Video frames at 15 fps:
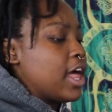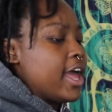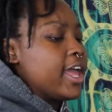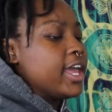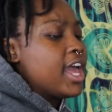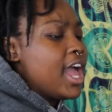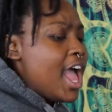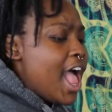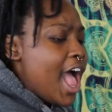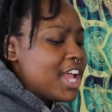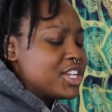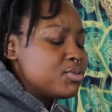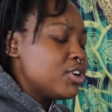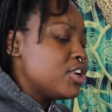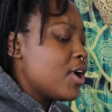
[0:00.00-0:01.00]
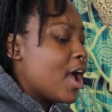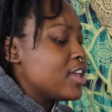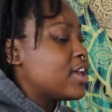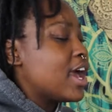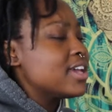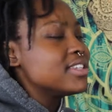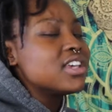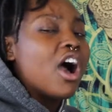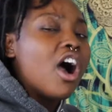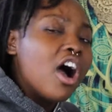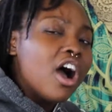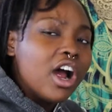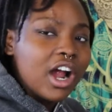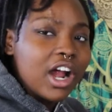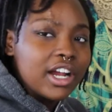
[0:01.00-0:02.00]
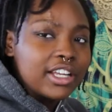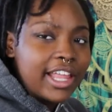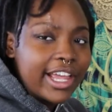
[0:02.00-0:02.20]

like I just want to know how you guys are.